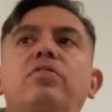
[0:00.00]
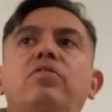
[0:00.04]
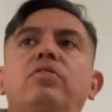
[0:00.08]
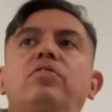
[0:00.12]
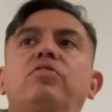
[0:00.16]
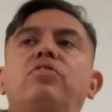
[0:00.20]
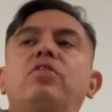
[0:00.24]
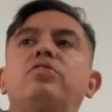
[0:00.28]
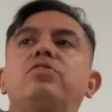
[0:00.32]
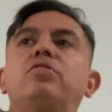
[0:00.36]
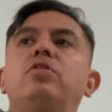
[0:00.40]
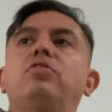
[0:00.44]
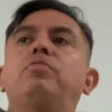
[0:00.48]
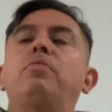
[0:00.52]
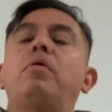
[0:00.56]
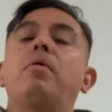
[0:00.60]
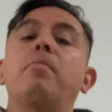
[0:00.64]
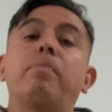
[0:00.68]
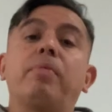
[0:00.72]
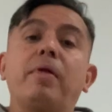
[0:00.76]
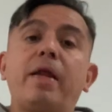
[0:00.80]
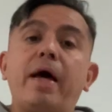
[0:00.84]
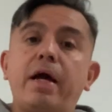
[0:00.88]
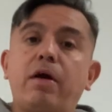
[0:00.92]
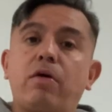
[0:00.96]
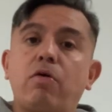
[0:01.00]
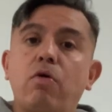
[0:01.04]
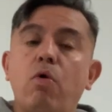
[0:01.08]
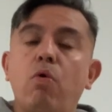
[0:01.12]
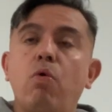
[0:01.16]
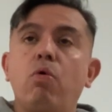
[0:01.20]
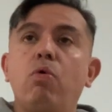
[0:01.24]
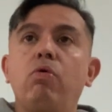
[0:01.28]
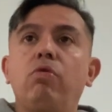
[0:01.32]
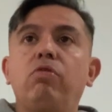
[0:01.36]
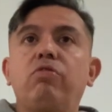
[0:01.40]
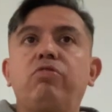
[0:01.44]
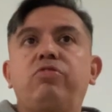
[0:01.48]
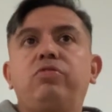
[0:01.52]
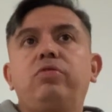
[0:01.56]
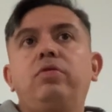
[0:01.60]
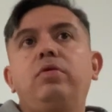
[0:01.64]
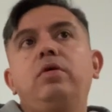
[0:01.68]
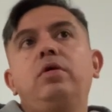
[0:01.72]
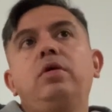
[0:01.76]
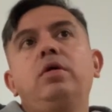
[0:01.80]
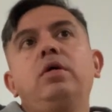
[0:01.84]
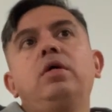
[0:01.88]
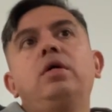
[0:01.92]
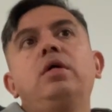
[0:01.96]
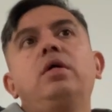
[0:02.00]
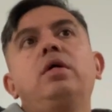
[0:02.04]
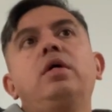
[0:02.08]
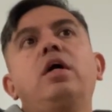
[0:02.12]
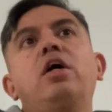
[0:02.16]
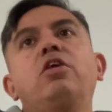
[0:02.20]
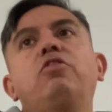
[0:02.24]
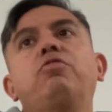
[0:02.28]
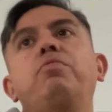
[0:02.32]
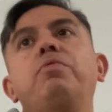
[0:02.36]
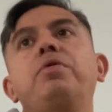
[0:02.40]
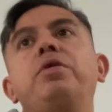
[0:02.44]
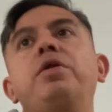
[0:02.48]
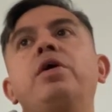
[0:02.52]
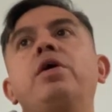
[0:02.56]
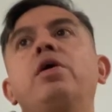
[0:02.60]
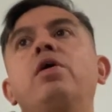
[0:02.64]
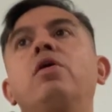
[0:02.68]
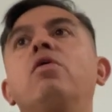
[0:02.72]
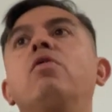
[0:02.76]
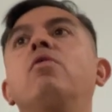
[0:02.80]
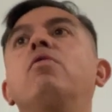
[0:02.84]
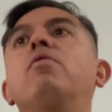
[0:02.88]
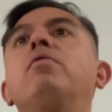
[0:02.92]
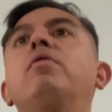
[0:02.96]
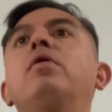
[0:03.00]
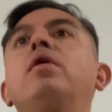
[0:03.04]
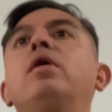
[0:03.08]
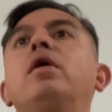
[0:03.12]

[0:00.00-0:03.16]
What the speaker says: such as black holes, as we know,